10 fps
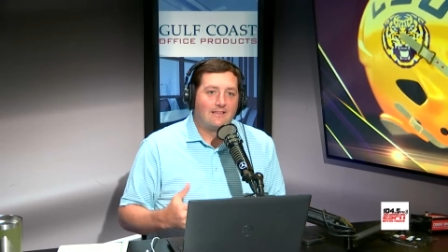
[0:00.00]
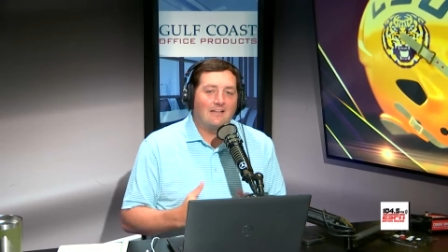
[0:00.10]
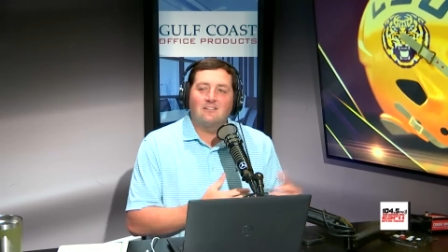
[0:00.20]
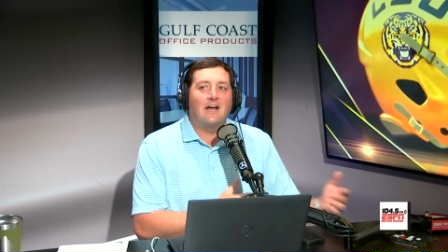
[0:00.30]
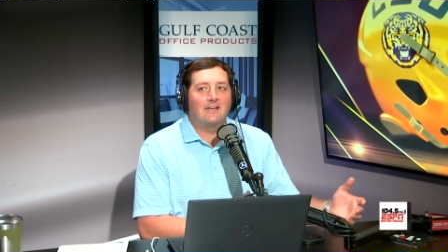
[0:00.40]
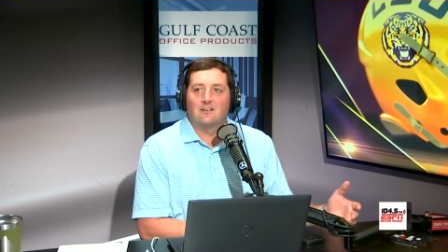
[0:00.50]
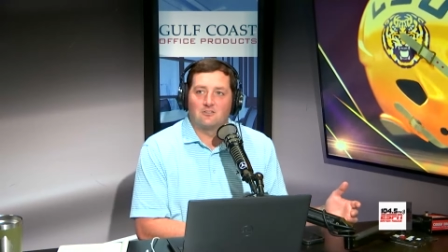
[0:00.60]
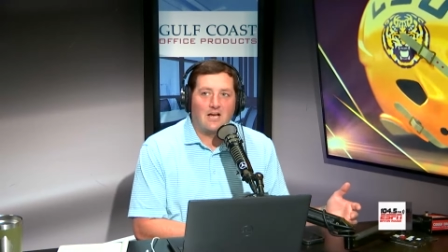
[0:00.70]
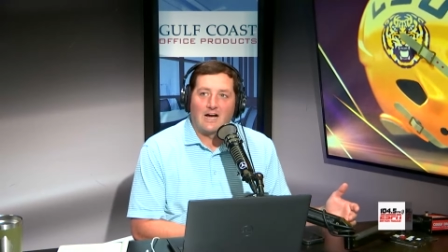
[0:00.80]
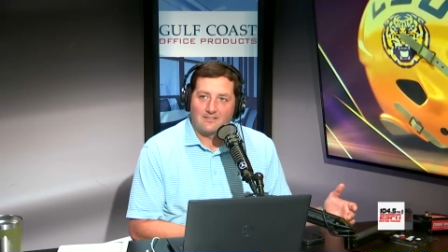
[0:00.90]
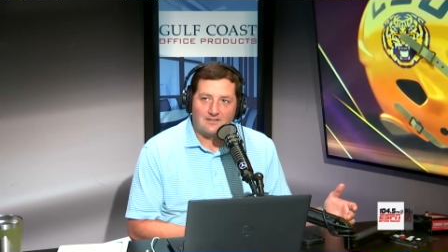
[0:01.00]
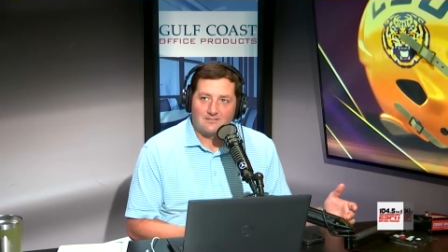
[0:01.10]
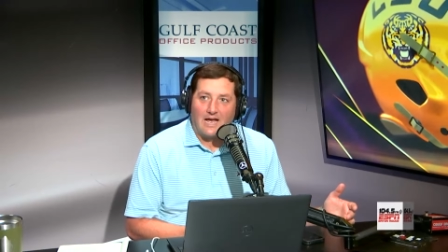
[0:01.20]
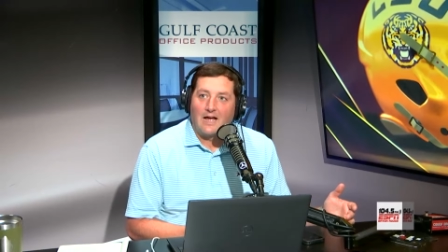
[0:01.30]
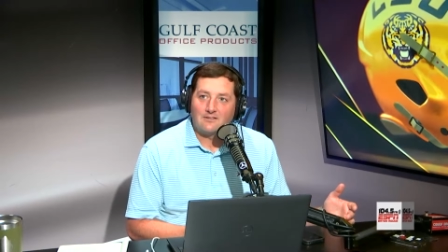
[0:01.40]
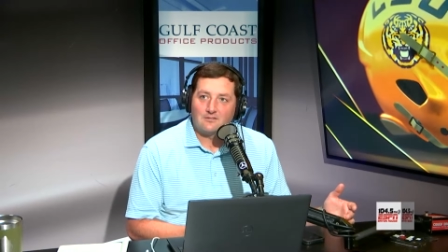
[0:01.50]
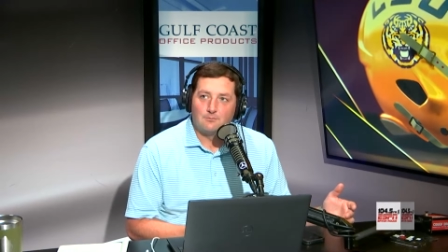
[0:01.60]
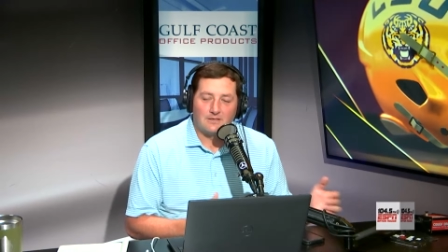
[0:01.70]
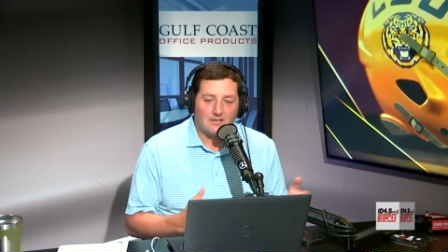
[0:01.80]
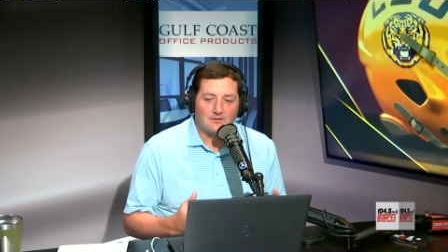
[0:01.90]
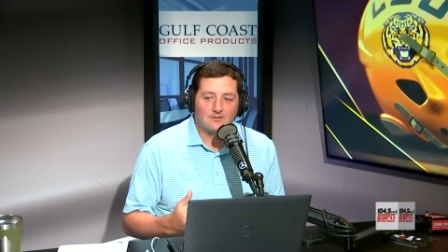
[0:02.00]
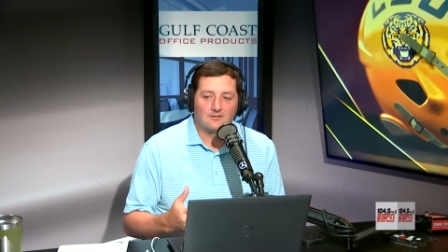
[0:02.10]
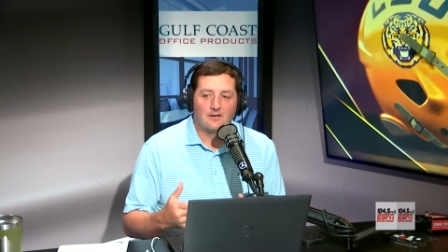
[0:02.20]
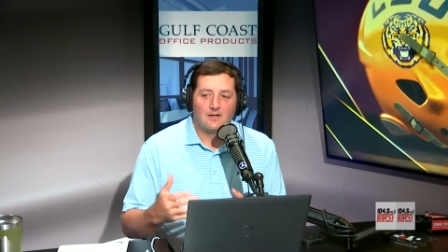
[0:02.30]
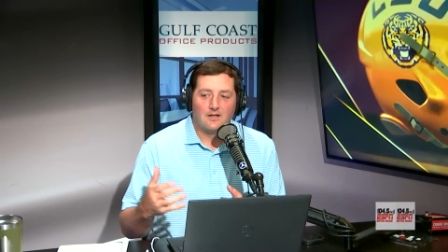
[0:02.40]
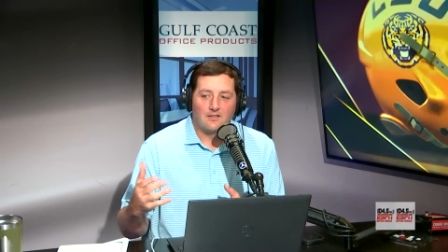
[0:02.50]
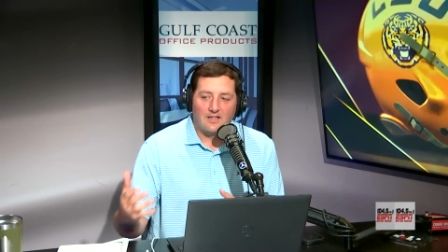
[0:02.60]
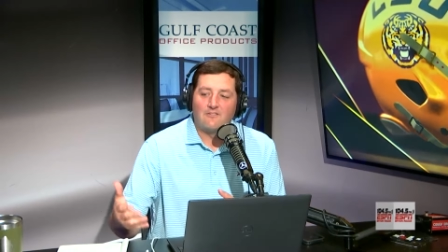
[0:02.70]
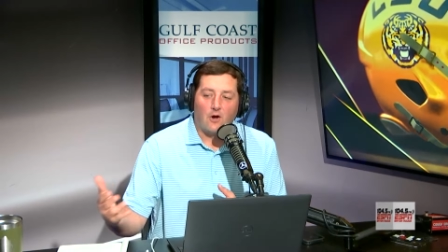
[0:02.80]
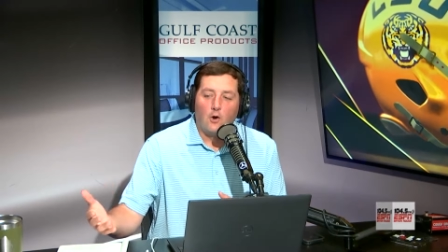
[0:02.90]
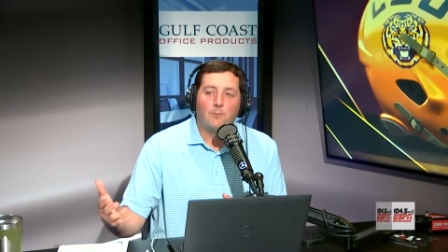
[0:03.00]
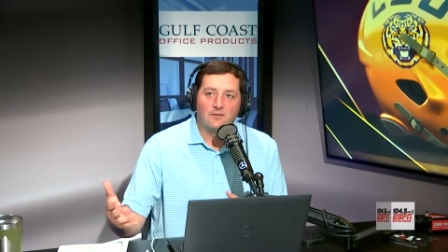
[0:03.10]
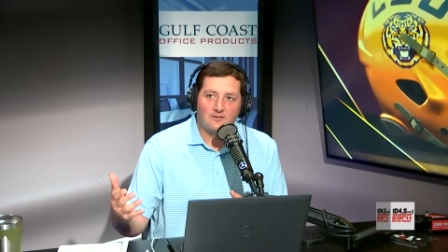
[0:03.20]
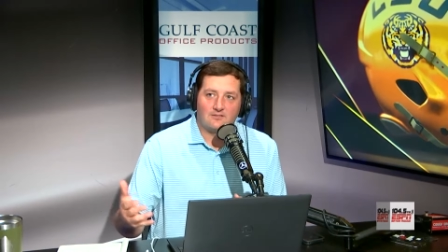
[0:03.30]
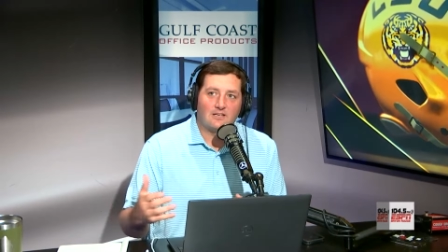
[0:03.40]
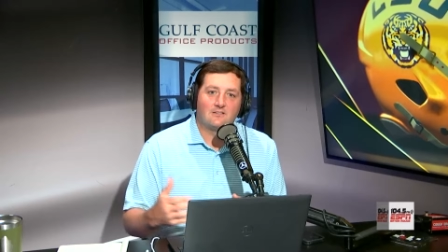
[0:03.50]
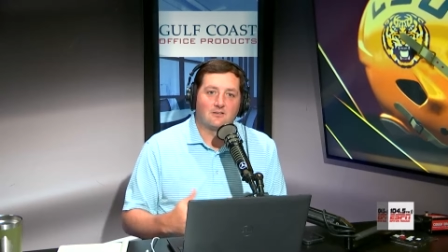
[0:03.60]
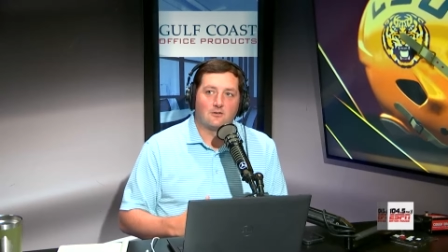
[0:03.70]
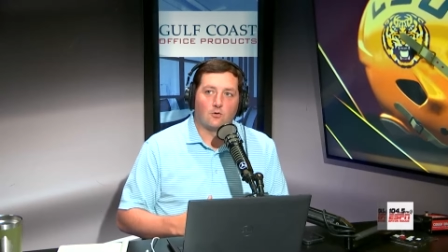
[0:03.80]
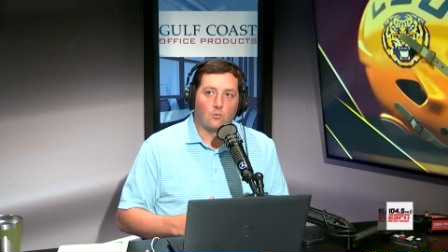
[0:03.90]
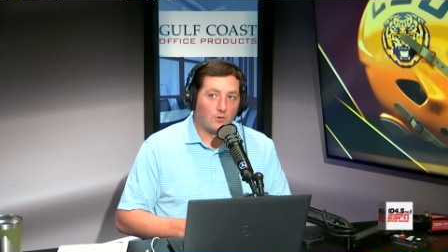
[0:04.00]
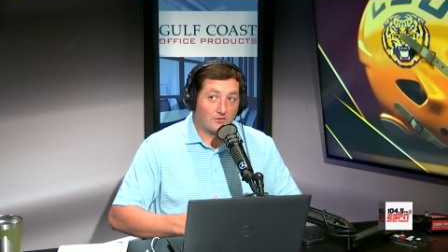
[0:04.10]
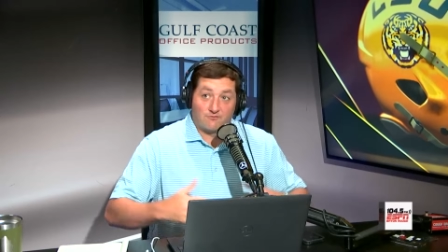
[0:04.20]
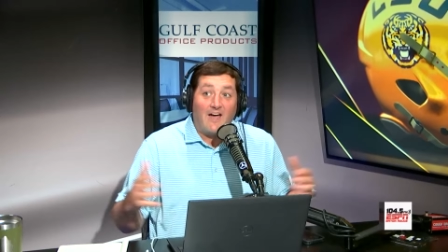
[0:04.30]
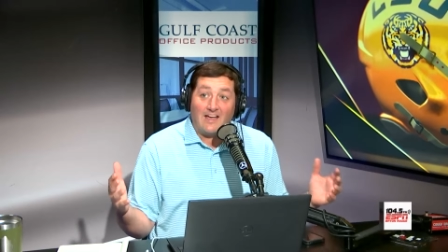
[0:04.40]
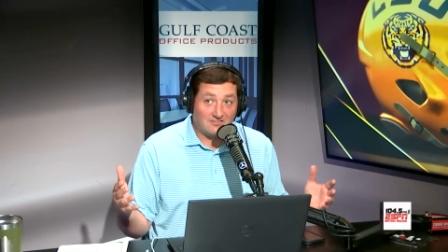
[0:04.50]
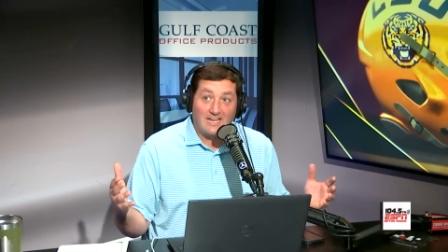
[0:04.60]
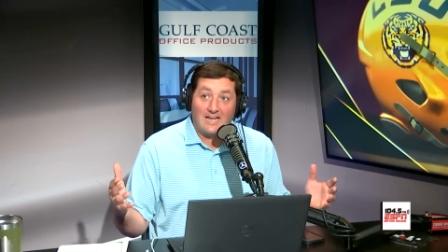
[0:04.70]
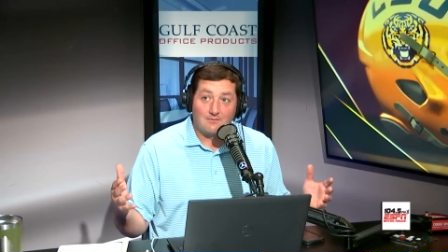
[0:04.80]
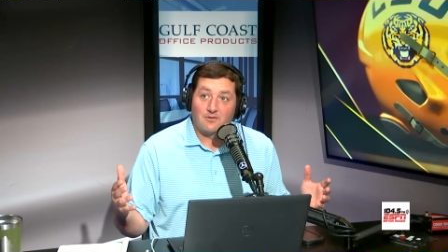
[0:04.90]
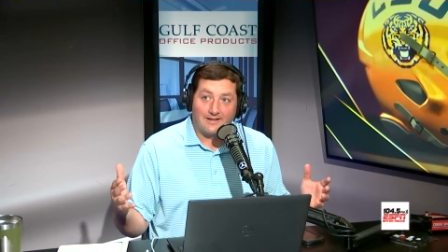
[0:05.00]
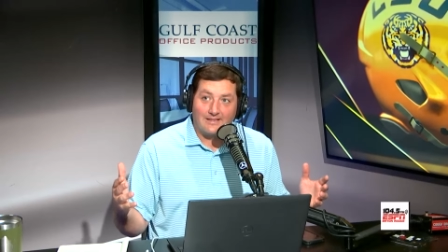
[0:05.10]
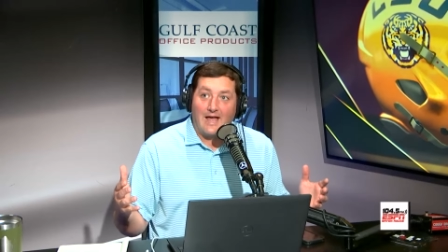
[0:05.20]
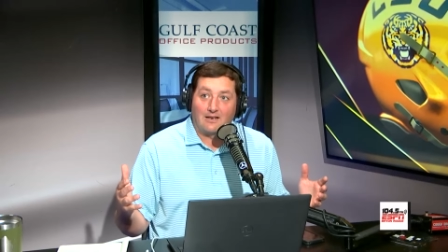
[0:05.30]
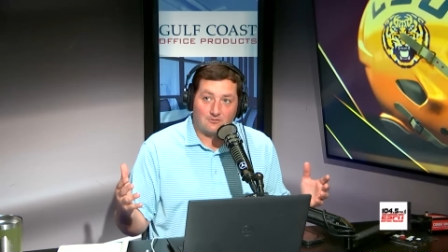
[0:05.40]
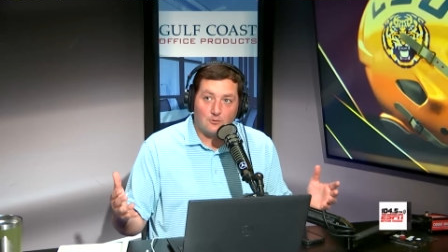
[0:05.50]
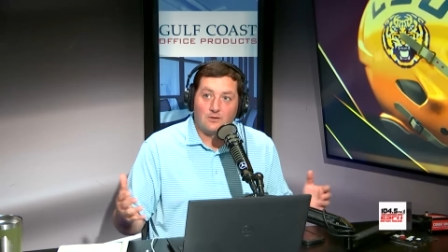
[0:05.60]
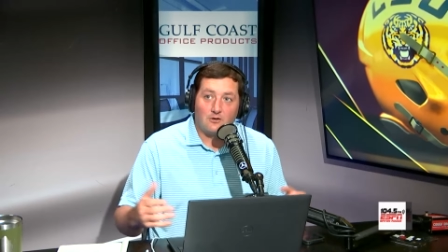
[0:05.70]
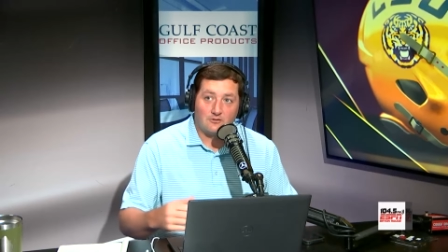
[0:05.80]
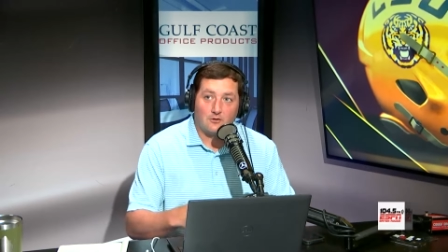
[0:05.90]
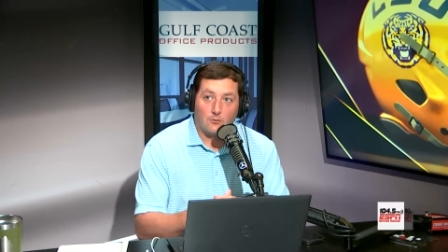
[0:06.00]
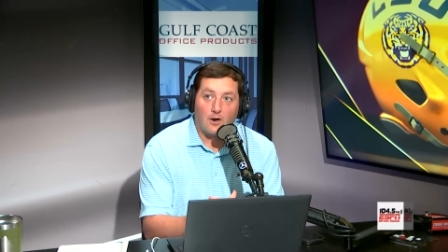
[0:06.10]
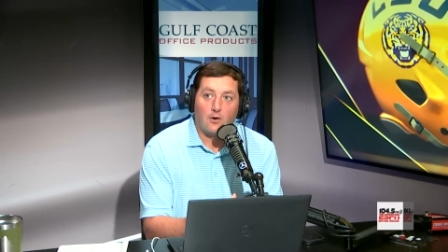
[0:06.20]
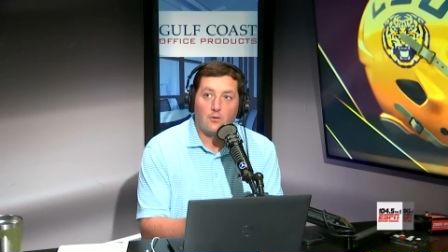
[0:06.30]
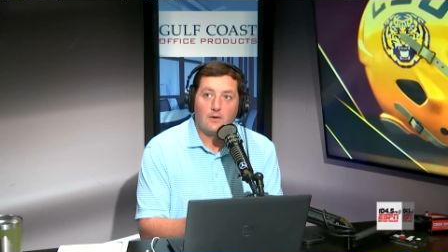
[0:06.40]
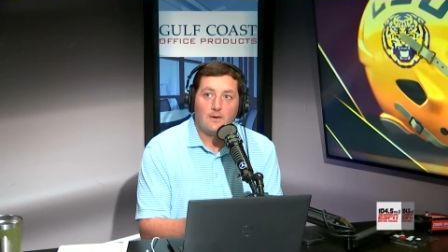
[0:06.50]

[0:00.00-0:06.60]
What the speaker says: That's not going to shock these guys because they've opened the season with fast games like that 2 years in a row.